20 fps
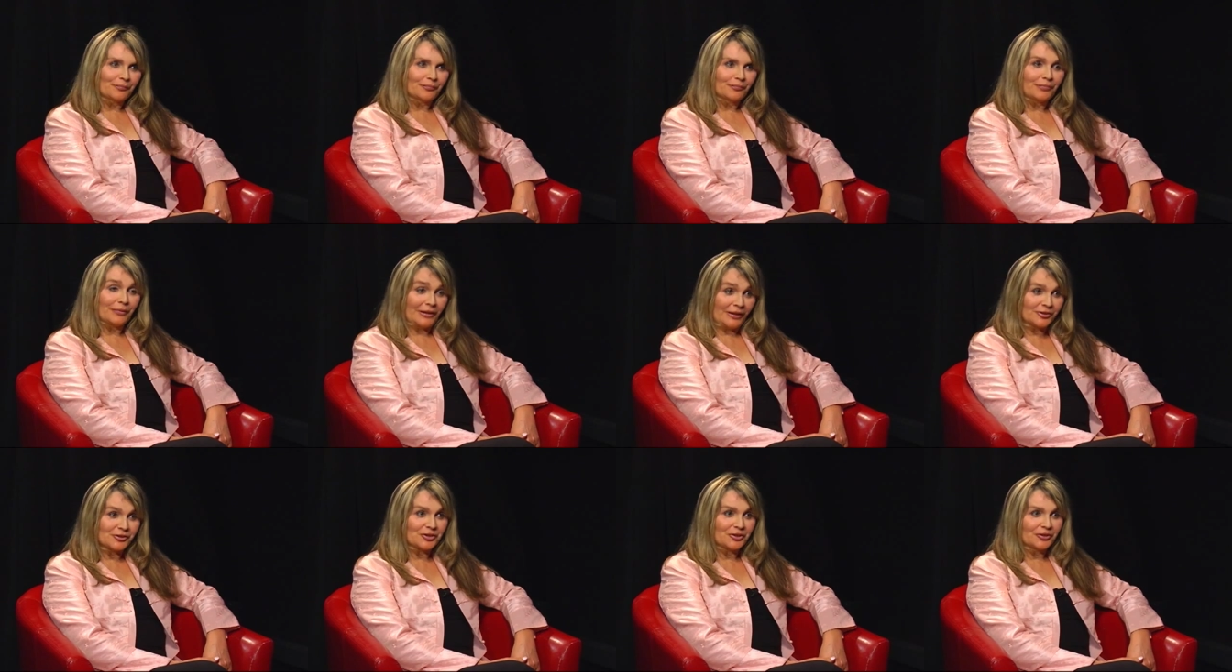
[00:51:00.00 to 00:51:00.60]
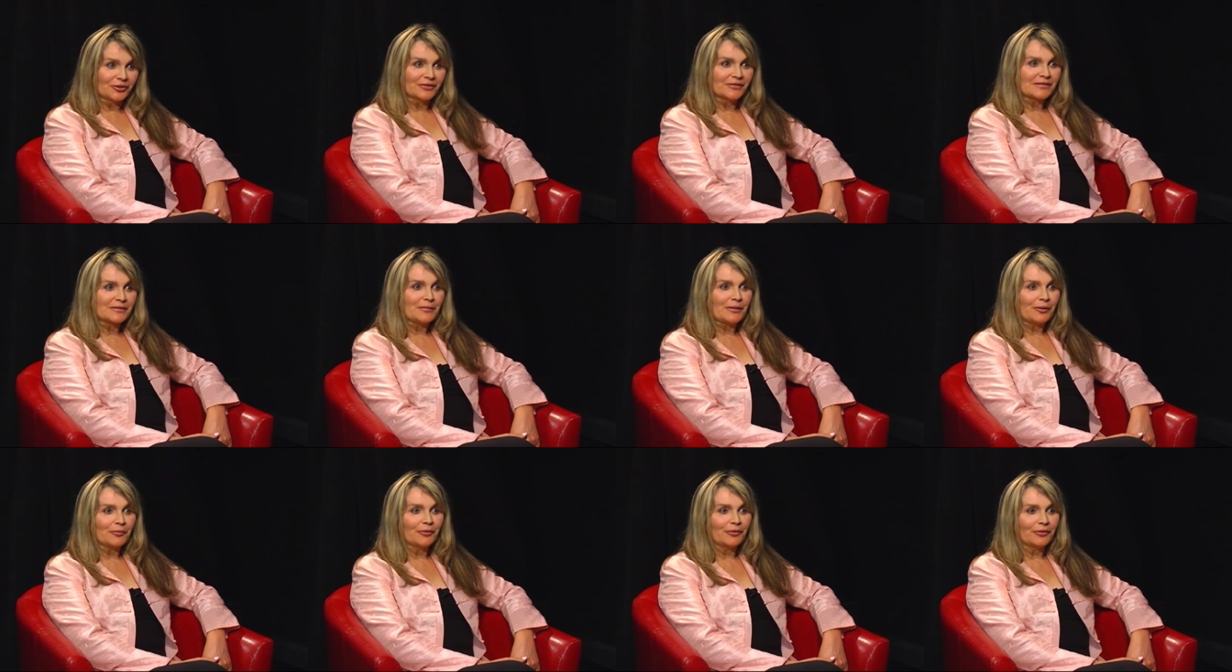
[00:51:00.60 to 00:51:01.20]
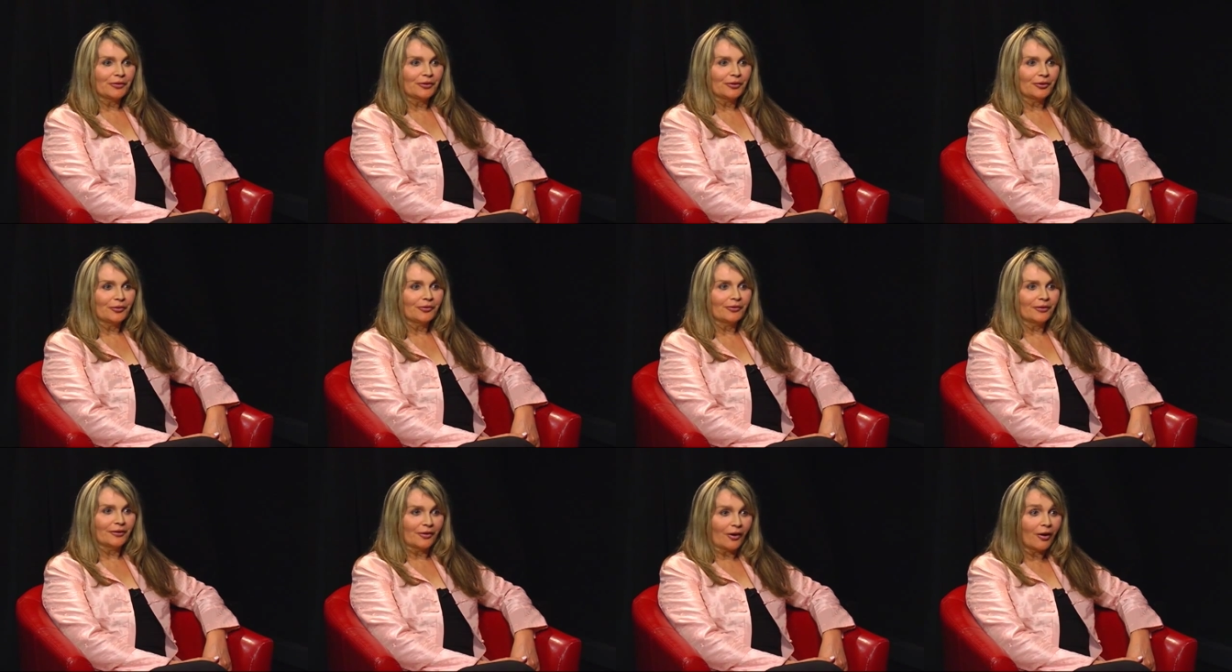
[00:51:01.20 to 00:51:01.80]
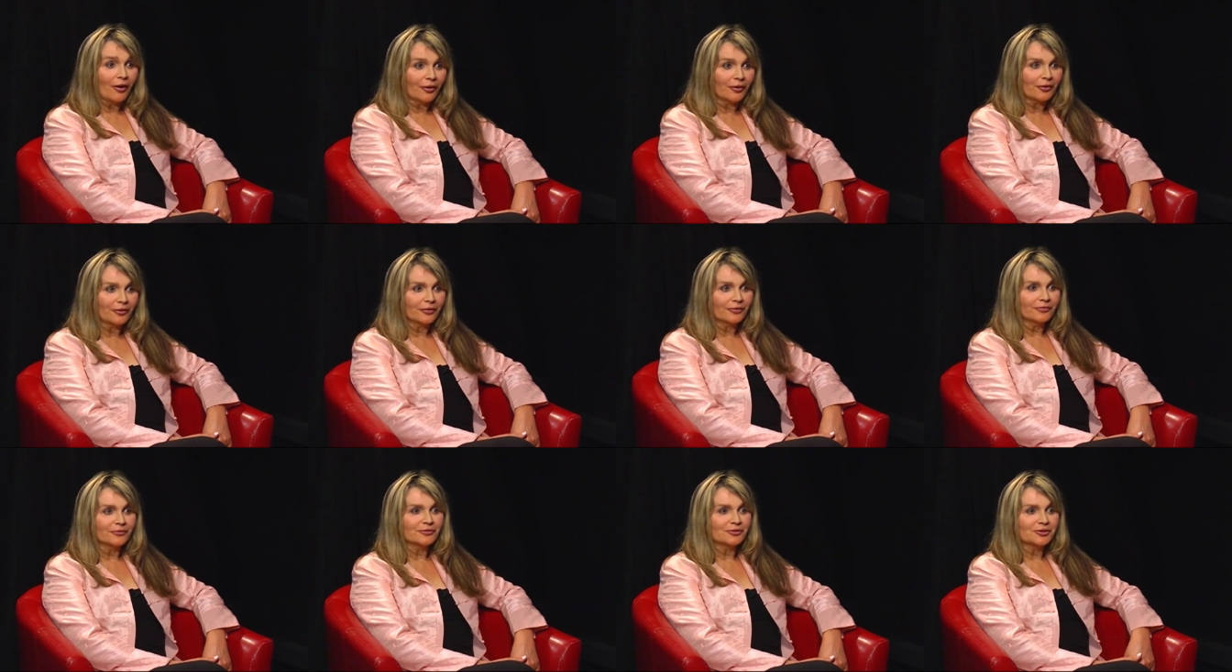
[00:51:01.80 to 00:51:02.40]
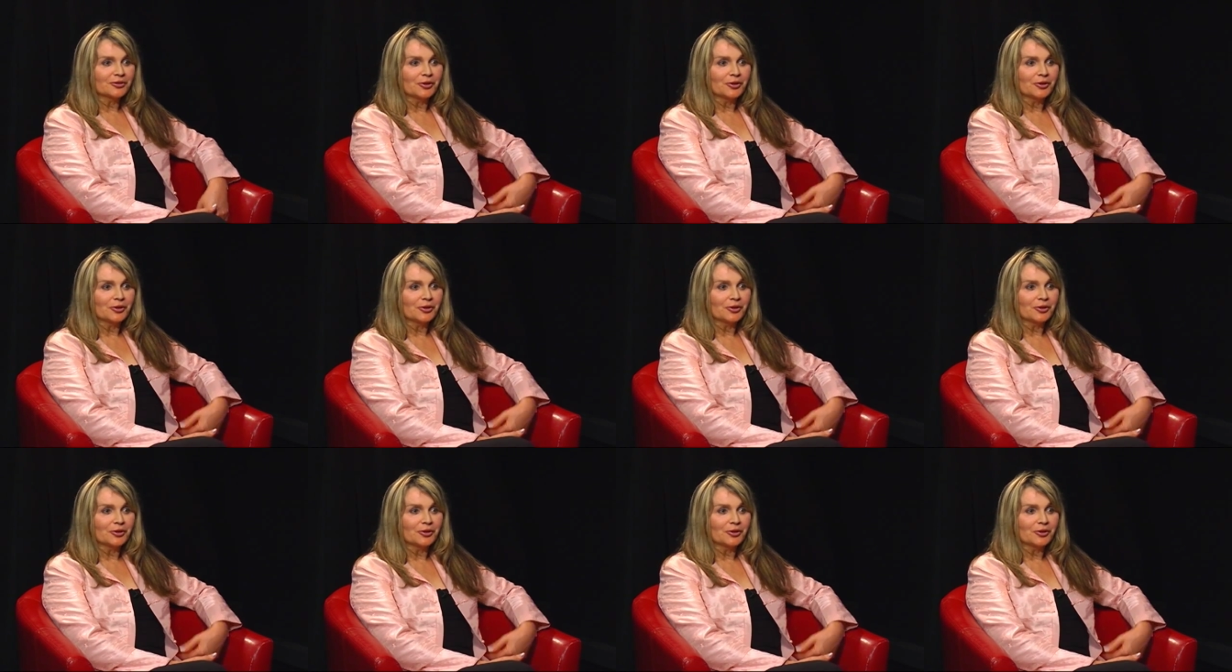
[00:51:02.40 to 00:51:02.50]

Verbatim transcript: pleasure to speak with you, an honor to